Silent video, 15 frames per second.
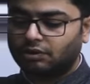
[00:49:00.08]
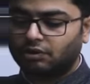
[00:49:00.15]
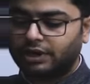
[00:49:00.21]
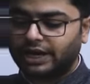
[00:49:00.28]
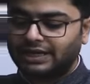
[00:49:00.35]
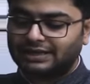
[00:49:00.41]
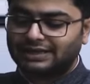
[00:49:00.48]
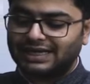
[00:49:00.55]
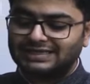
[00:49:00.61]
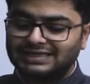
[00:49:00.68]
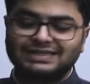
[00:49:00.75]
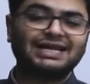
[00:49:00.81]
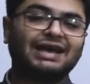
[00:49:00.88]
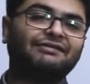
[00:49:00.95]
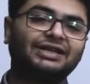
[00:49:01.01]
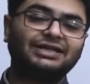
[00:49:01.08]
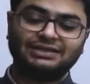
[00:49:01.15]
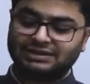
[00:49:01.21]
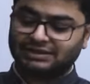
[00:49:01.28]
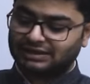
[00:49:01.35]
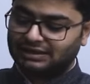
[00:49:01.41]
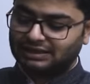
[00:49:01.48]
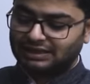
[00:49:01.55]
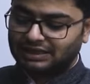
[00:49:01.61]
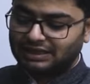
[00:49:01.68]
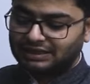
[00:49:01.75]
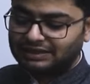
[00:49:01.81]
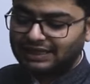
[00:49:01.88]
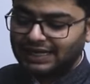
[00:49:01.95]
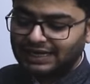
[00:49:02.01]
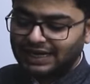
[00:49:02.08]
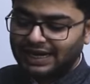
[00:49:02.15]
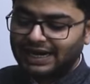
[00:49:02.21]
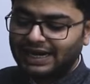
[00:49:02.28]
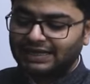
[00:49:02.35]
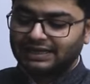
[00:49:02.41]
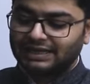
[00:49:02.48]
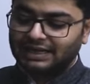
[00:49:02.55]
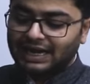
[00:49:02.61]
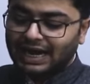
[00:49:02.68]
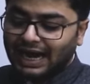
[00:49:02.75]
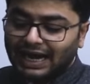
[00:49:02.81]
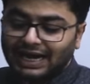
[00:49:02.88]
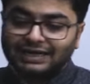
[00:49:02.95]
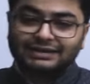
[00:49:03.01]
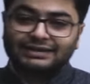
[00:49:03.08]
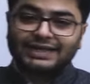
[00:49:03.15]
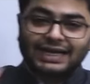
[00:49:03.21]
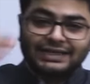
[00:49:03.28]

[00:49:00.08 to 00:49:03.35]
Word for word: okay, then 7, then 8, and